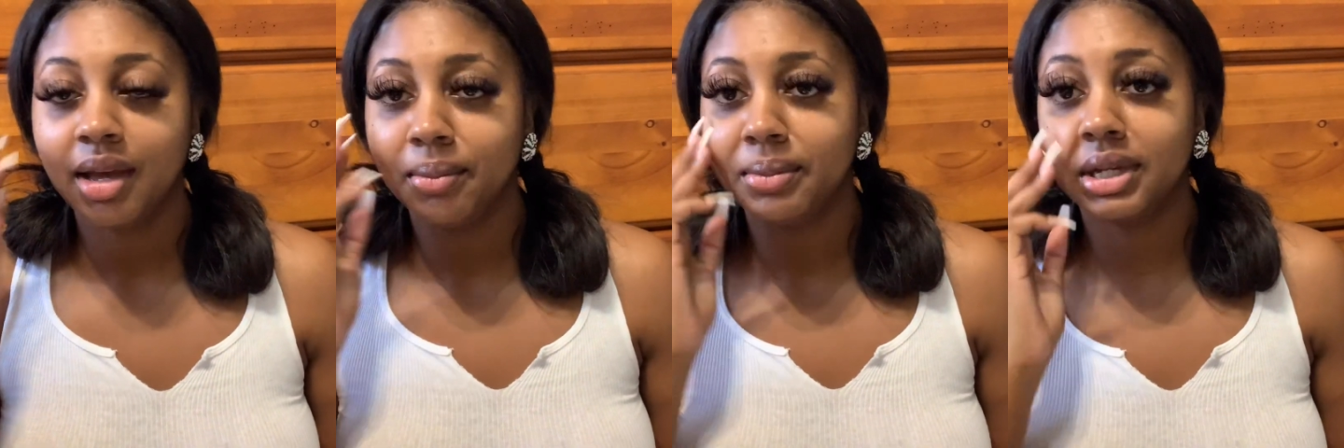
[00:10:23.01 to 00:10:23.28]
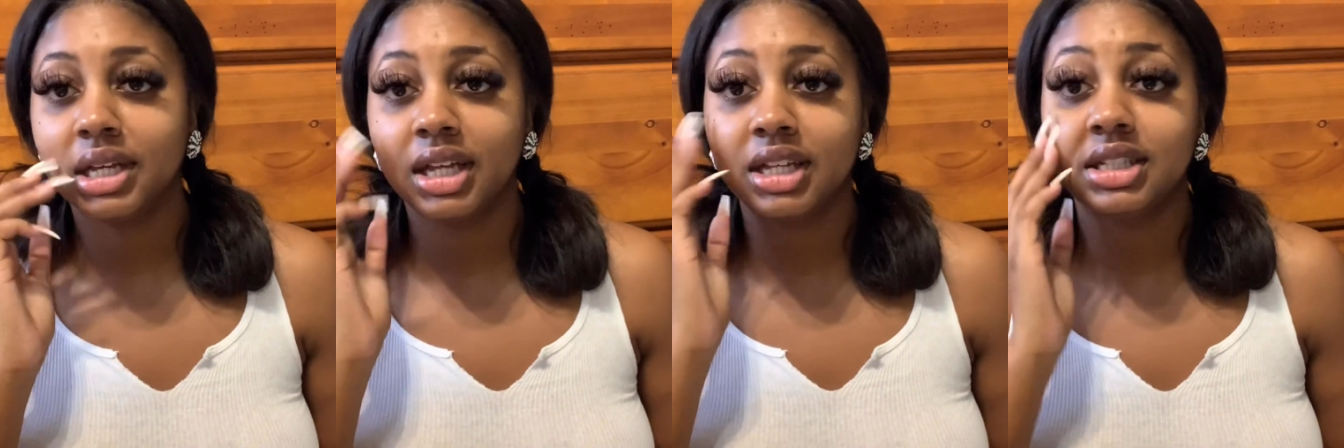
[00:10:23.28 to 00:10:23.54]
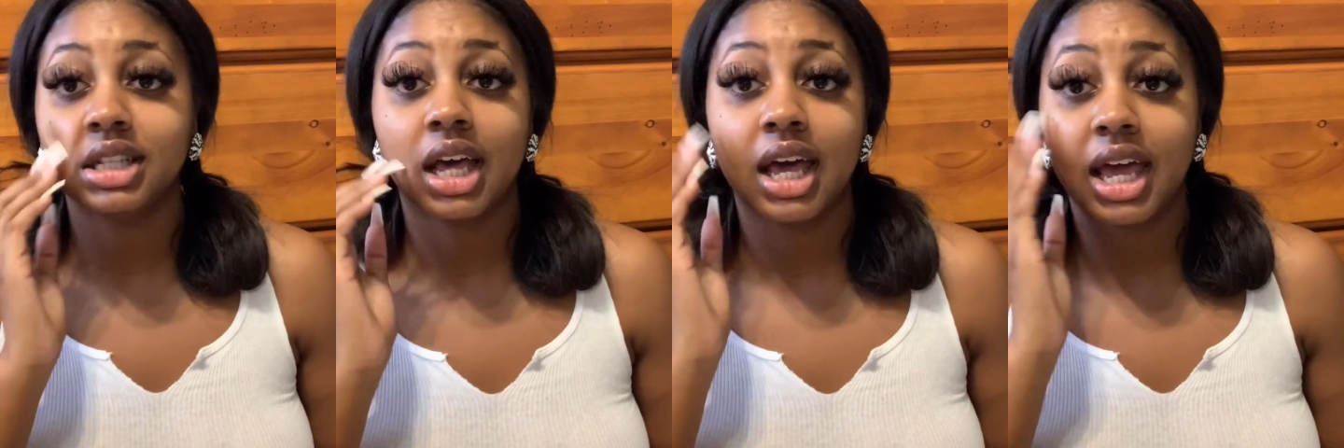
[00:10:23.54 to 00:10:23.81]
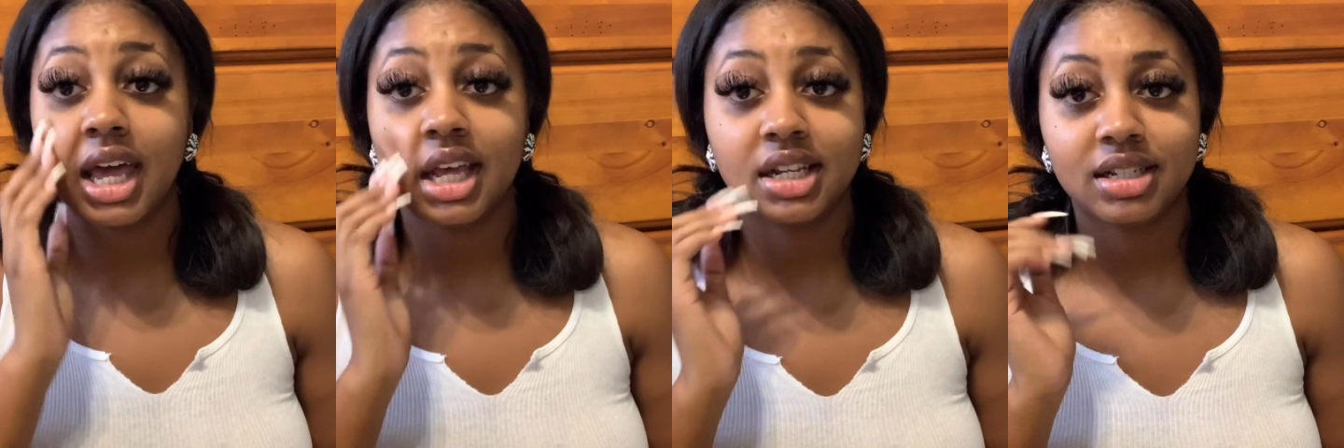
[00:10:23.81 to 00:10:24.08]
because I
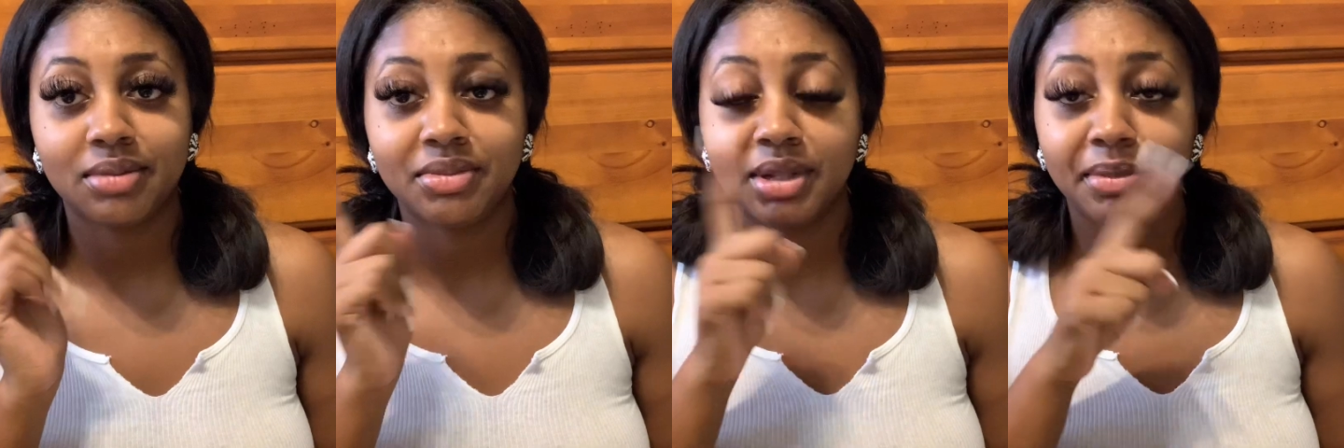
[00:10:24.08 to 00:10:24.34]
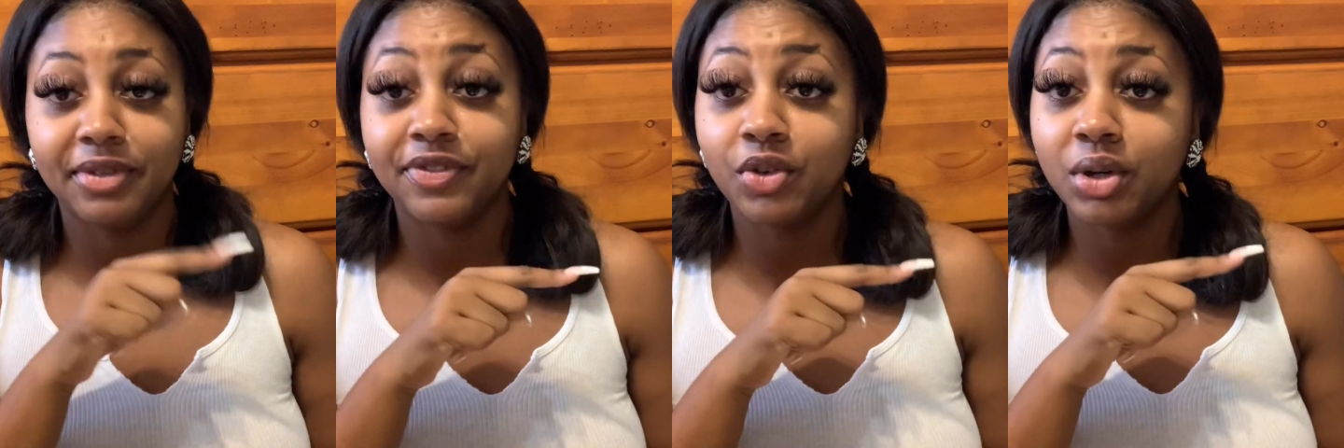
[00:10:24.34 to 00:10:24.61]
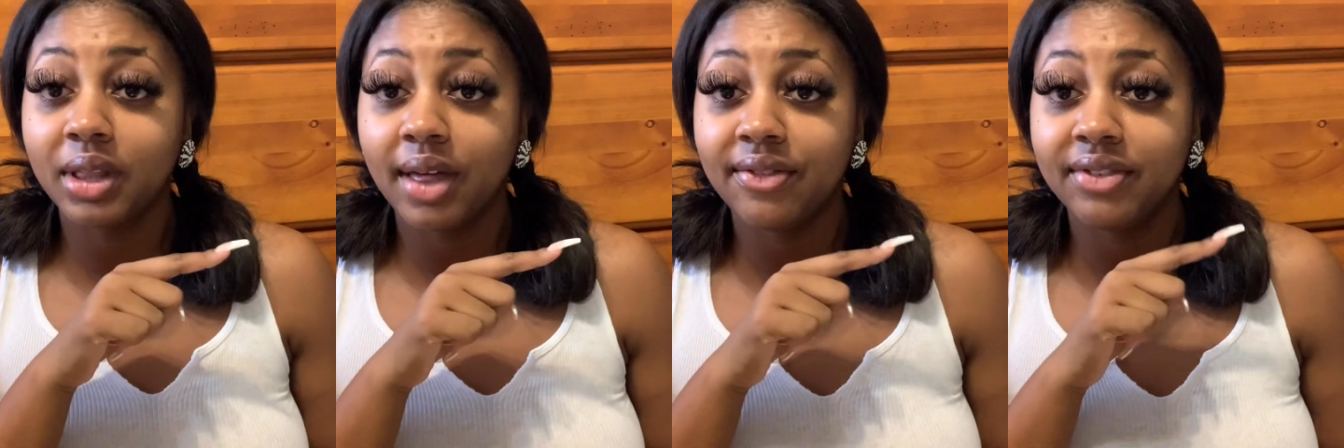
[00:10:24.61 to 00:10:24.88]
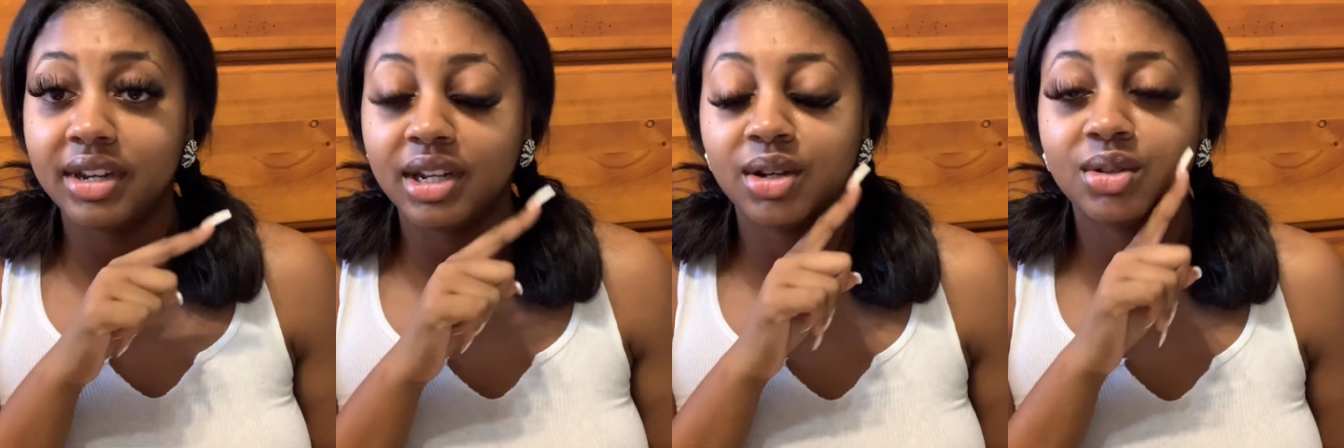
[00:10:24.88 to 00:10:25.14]
had something before that
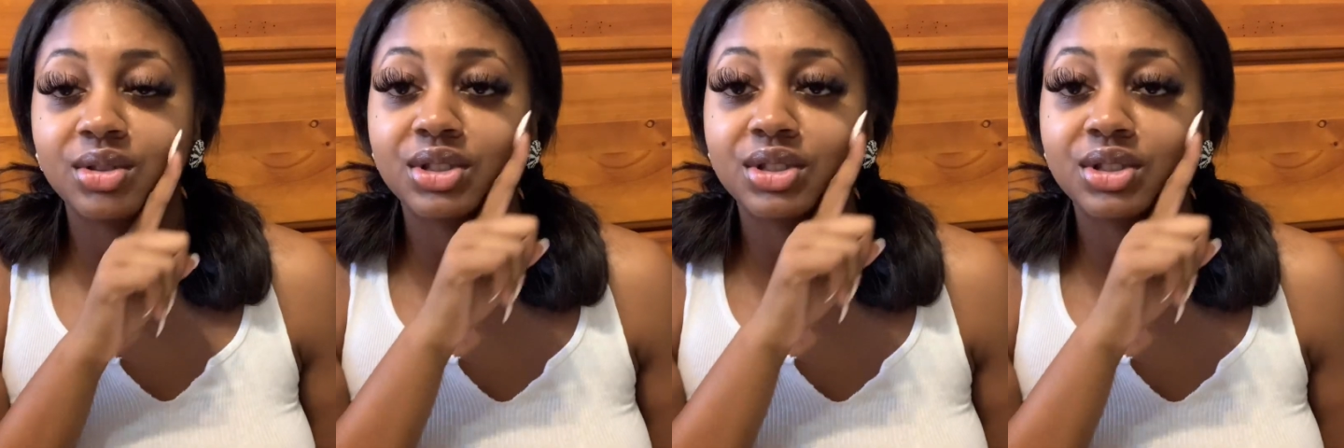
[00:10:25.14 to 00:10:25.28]
video,